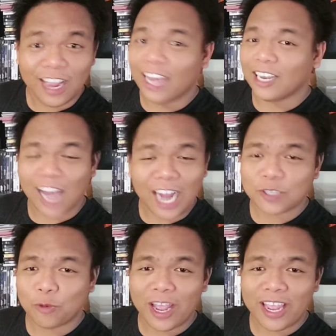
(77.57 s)
locked
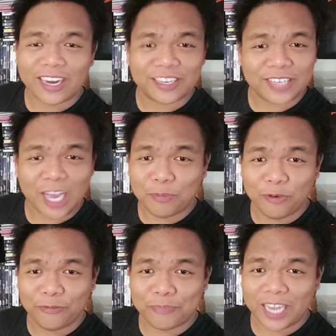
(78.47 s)
away in a
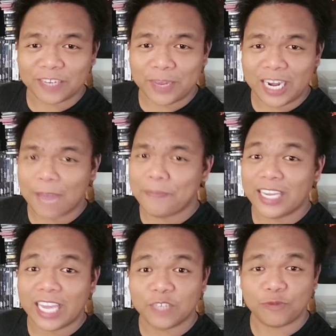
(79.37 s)
soundproof basement, and
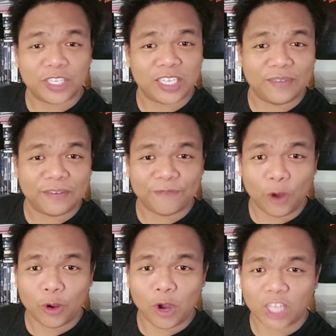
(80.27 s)
begins receiving
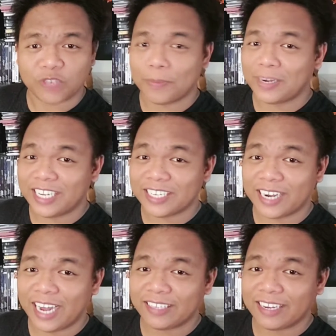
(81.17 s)
phone calls from a
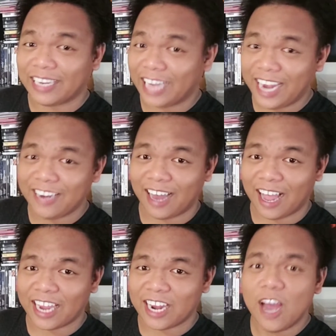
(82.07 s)
disconnected
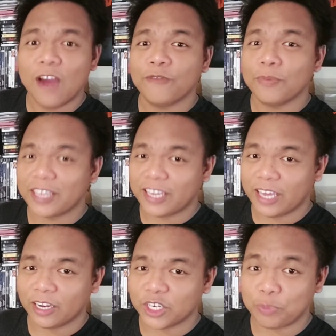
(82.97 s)
landline from the
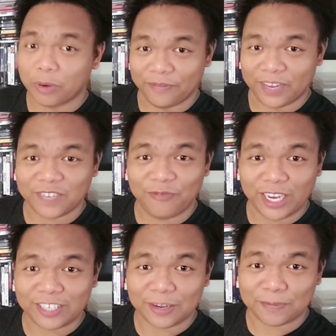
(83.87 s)
killer's previous
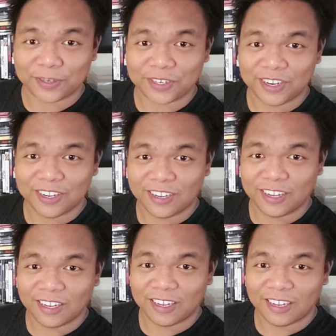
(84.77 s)
victims.
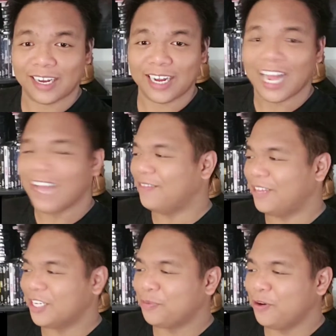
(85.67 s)

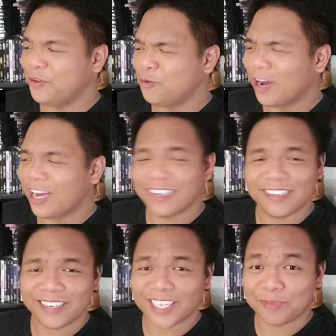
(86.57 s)
This movie
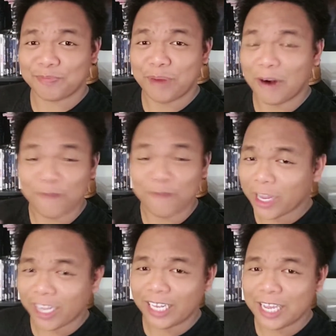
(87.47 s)
was
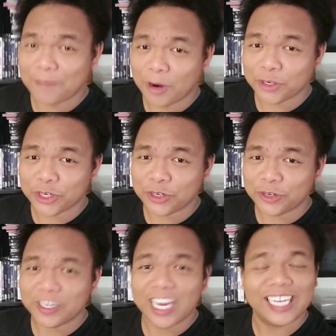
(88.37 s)
provokingly
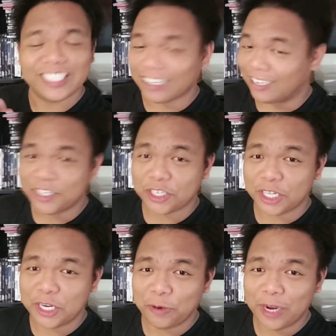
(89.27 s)
emotional, deliciously
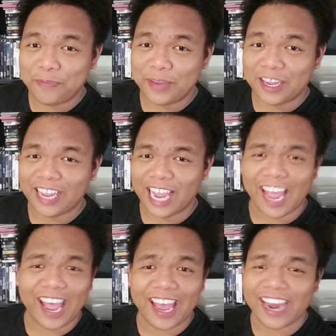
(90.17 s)
creepy,
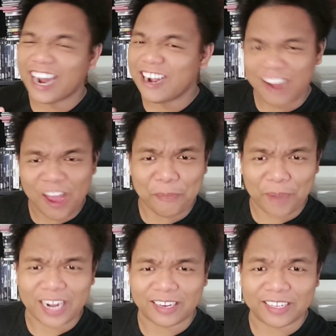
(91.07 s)
and
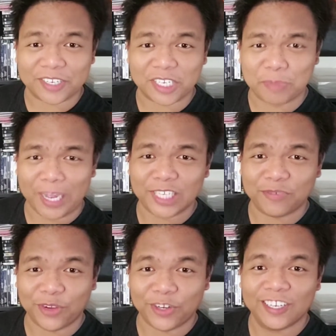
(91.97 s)
nail-bitingly suspenseful.